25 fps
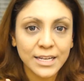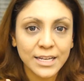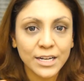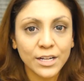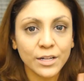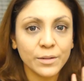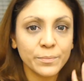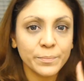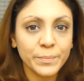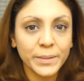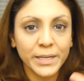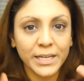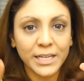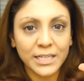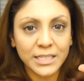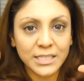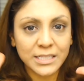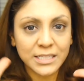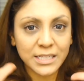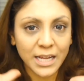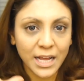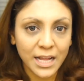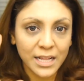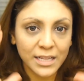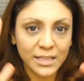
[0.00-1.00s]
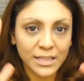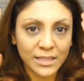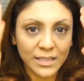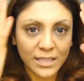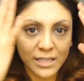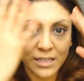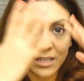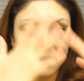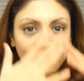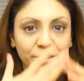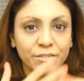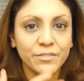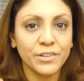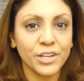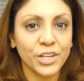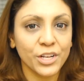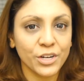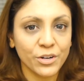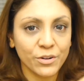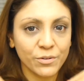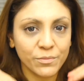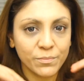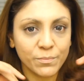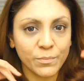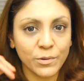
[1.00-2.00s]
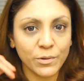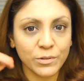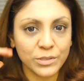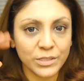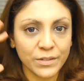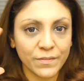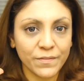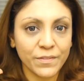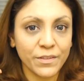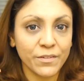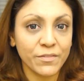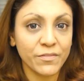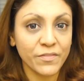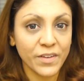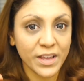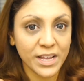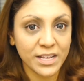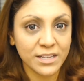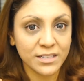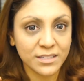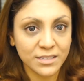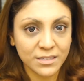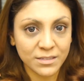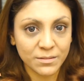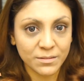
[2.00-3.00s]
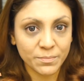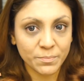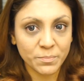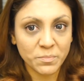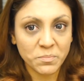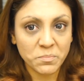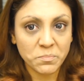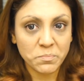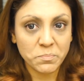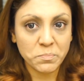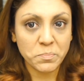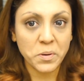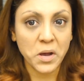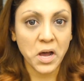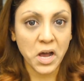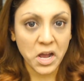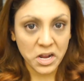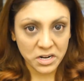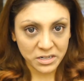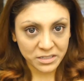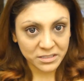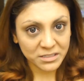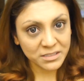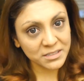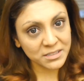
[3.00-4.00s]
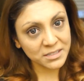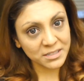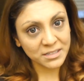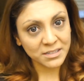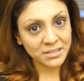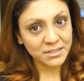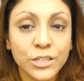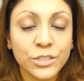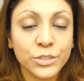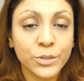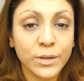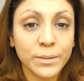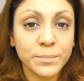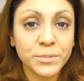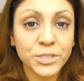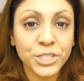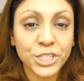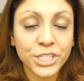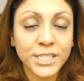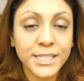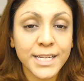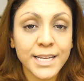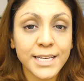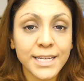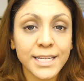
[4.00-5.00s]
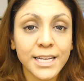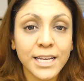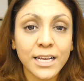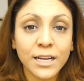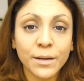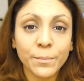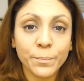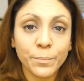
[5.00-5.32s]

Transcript: then I'll be done the, you know, most of the face part. So I'm just taking a